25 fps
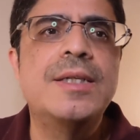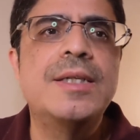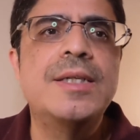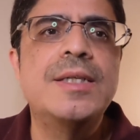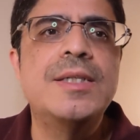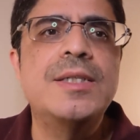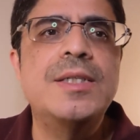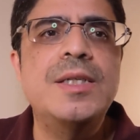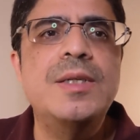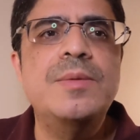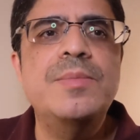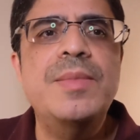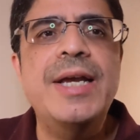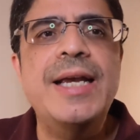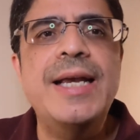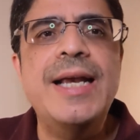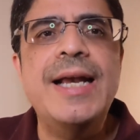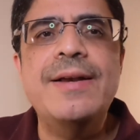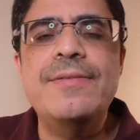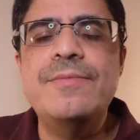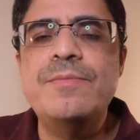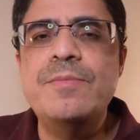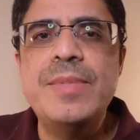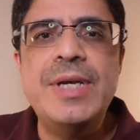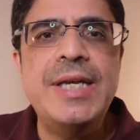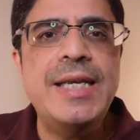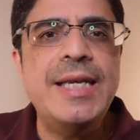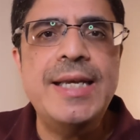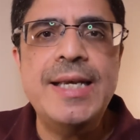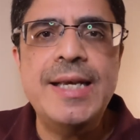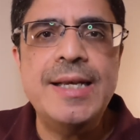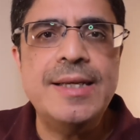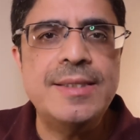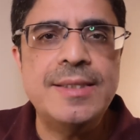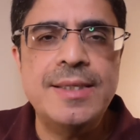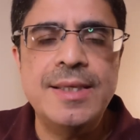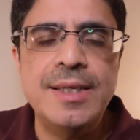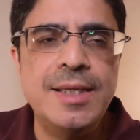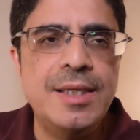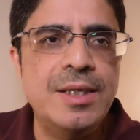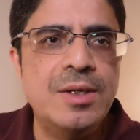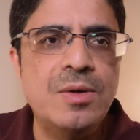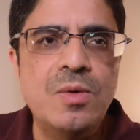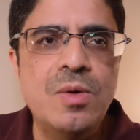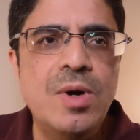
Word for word: She may have many excellent